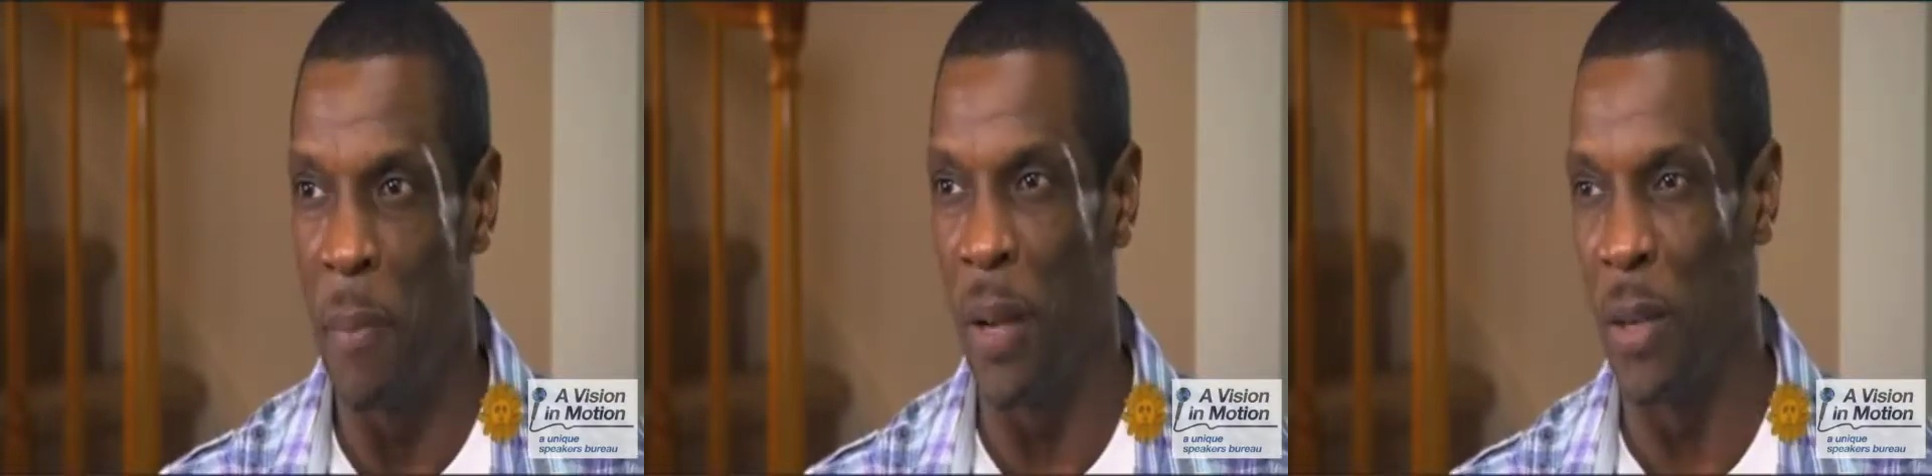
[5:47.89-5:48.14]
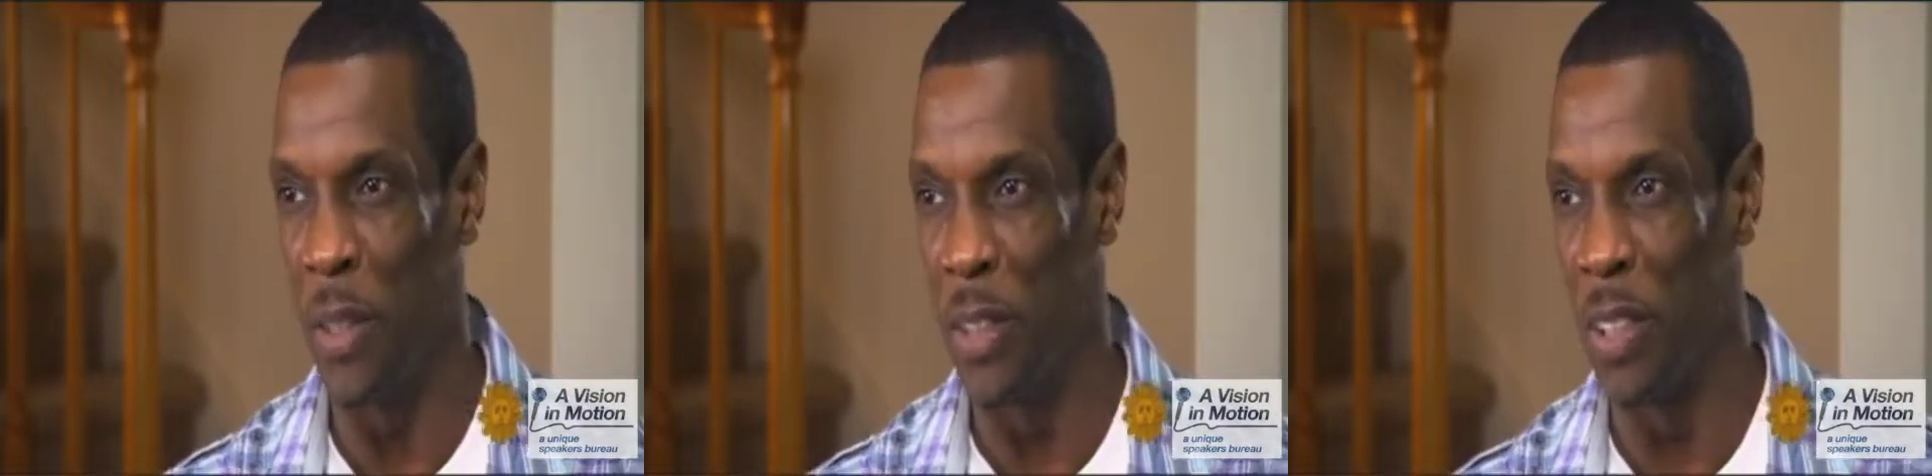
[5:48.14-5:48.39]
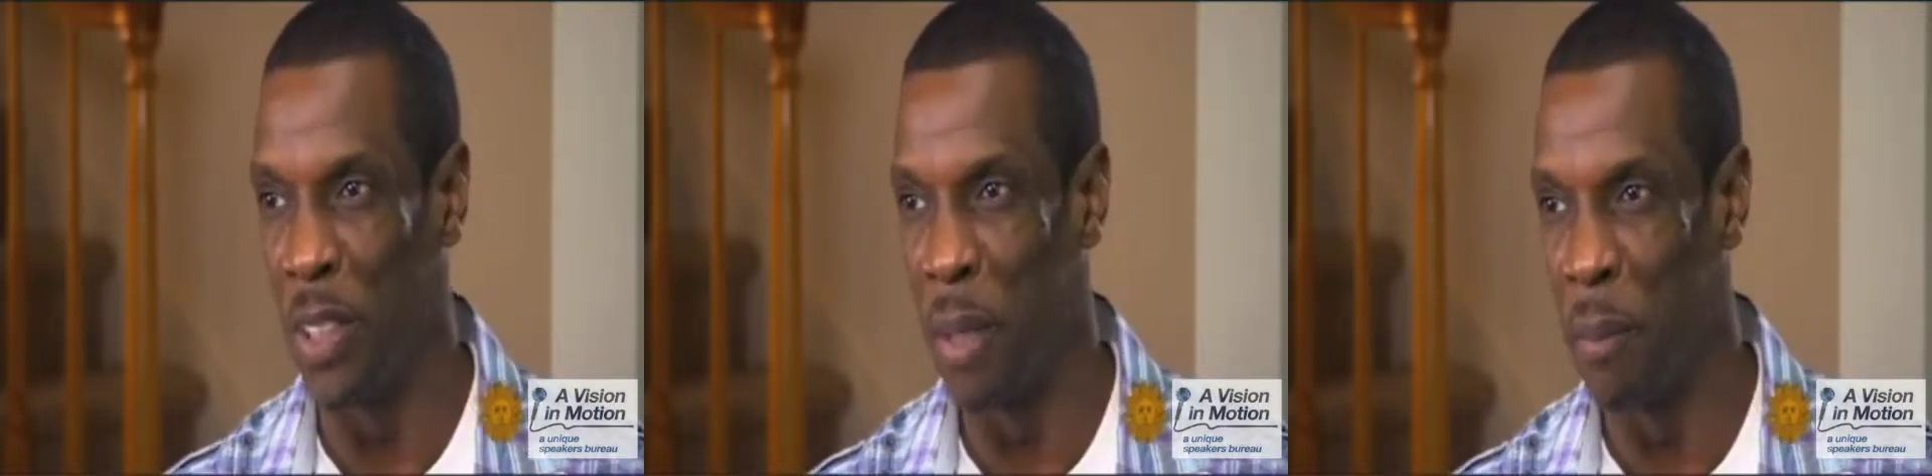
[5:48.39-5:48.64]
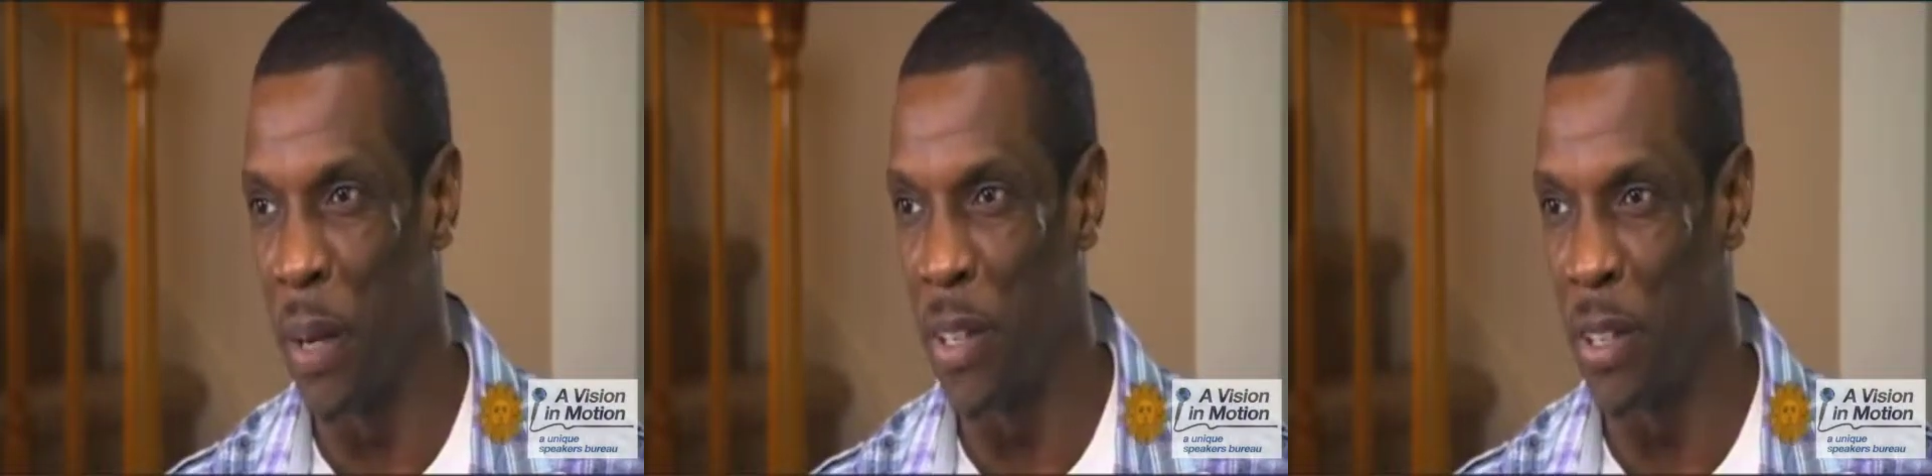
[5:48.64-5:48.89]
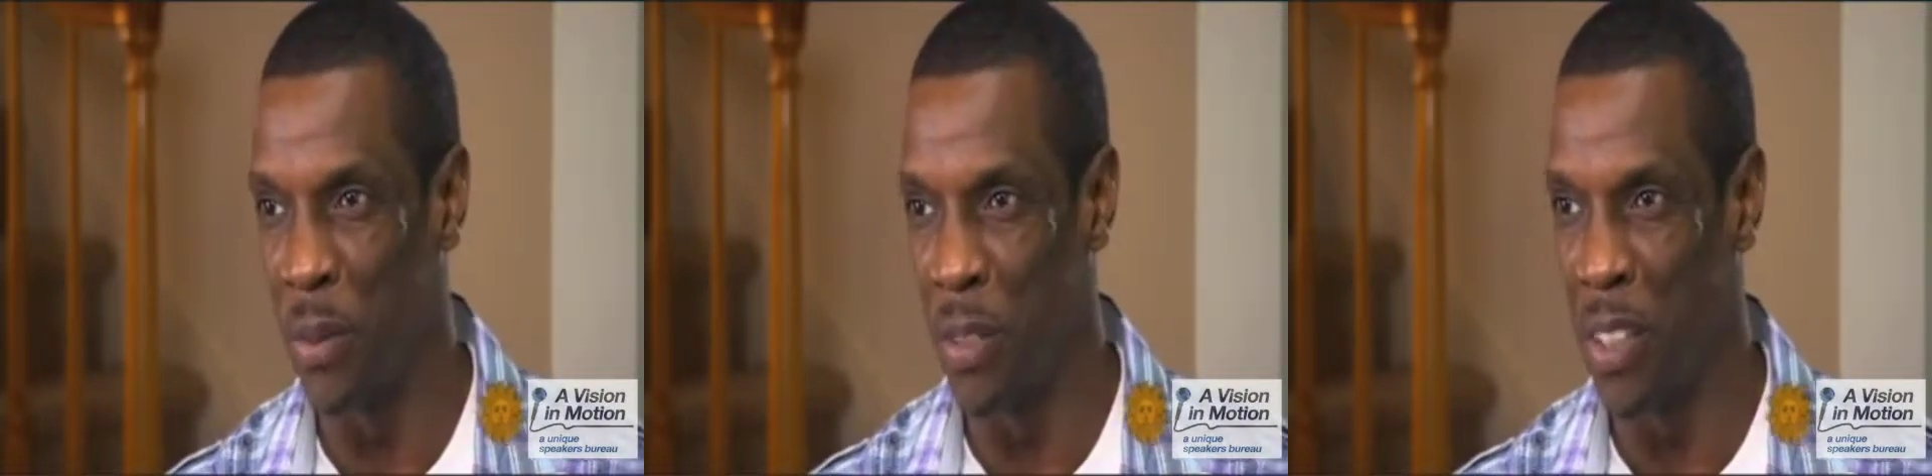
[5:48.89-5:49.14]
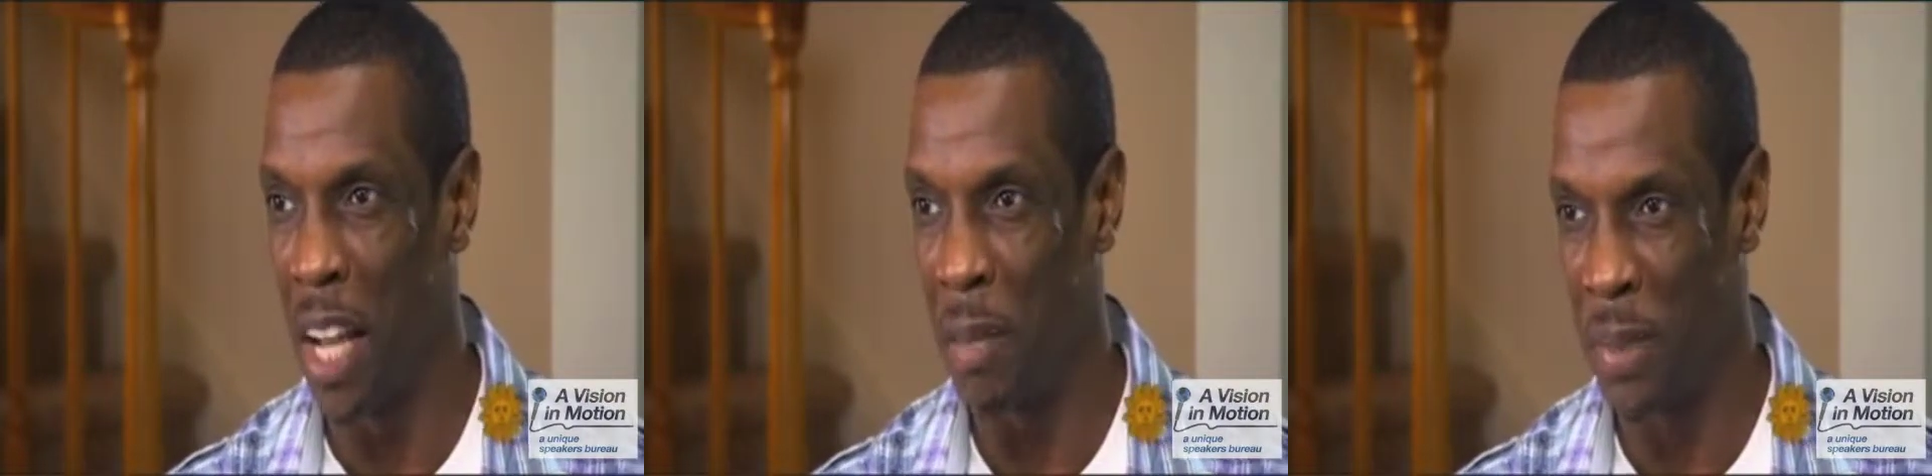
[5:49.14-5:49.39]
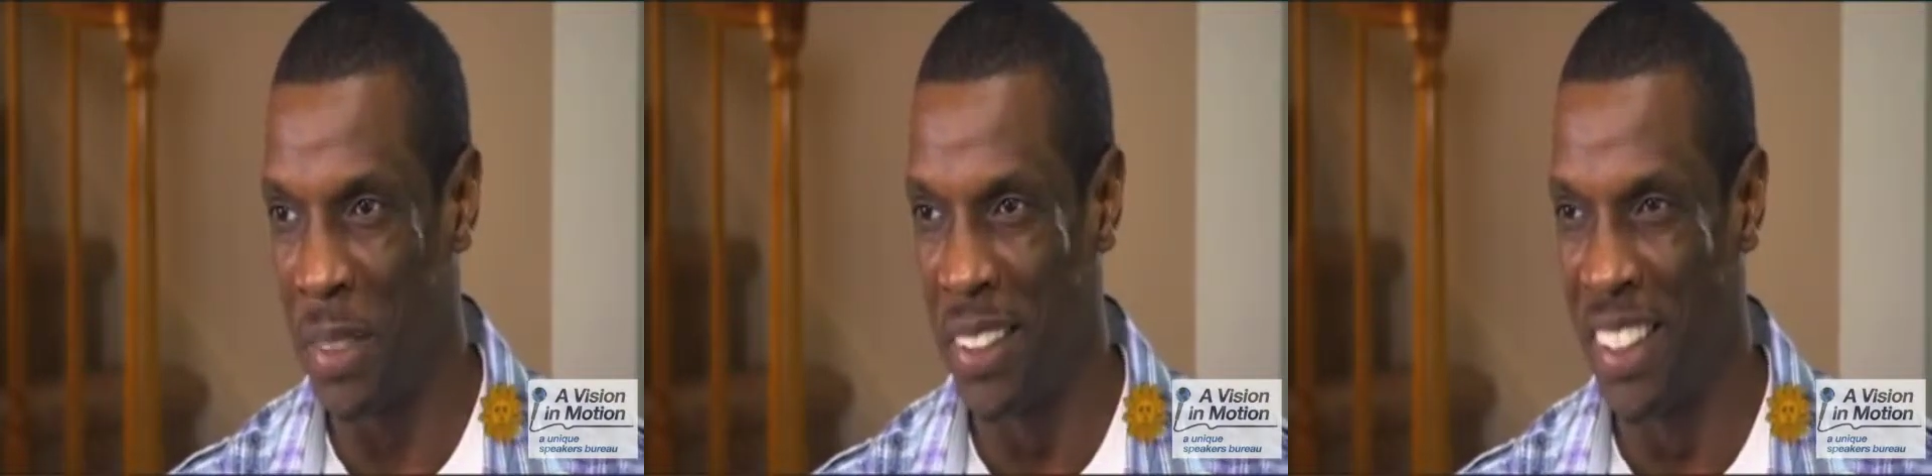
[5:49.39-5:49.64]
probably thought the umpires was cops.